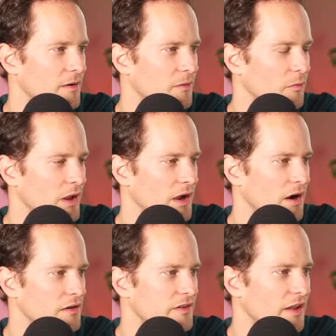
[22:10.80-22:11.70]
we
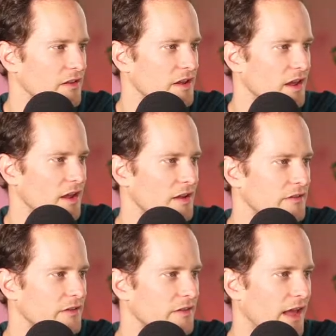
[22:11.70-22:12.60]
are telling
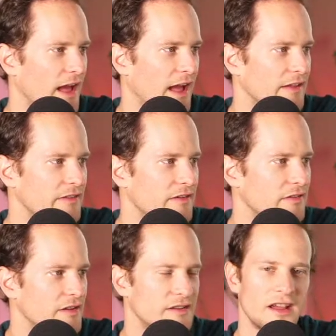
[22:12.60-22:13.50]
it that
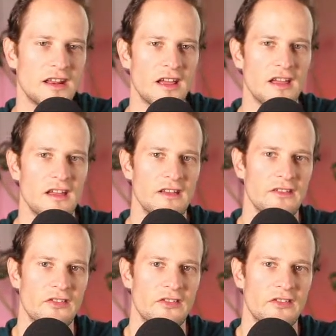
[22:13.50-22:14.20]
the data is